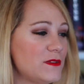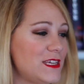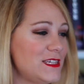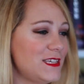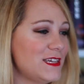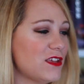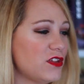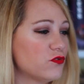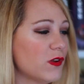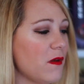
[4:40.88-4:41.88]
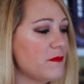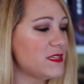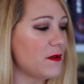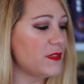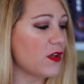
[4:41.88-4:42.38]
This says, "Dream up
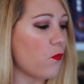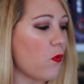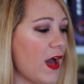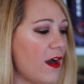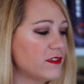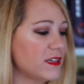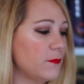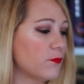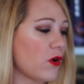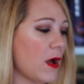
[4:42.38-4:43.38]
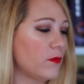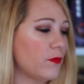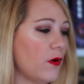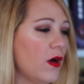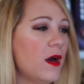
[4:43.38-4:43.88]
something wild and
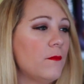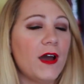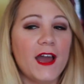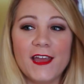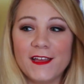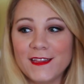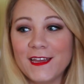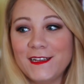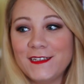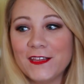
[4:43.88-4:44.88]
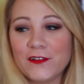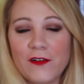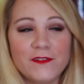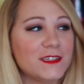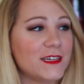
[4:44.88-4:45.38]
improbable" by Laini Taylor,
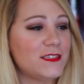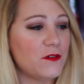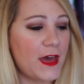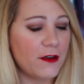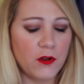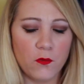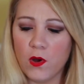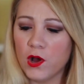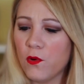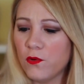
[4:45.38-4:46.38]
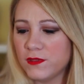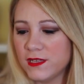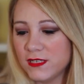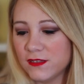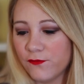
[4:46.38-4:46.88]
obviously. So I don't know what quote
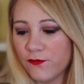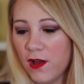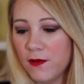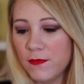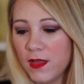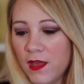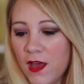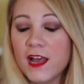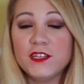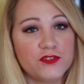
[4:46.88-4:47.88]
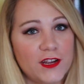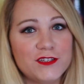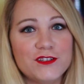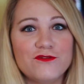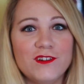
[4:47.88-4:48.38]
this is from.
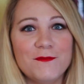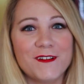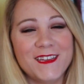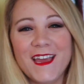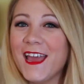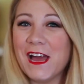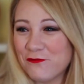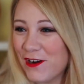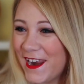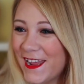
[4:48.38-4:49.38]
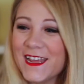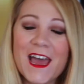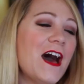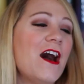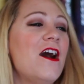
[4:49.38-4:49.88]
Strange the Dreamer. Yay, I've read it.
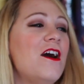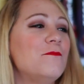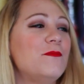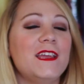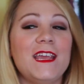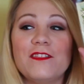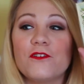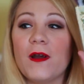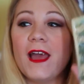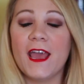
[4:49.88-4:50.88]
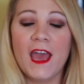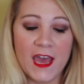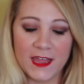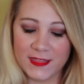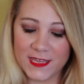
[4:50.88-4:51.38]
But either way,
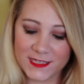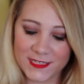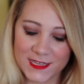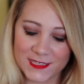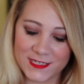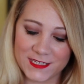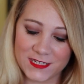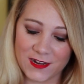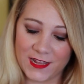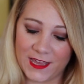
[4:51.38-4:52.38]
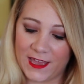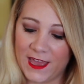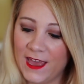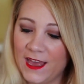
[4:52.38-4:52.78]
this is stunning.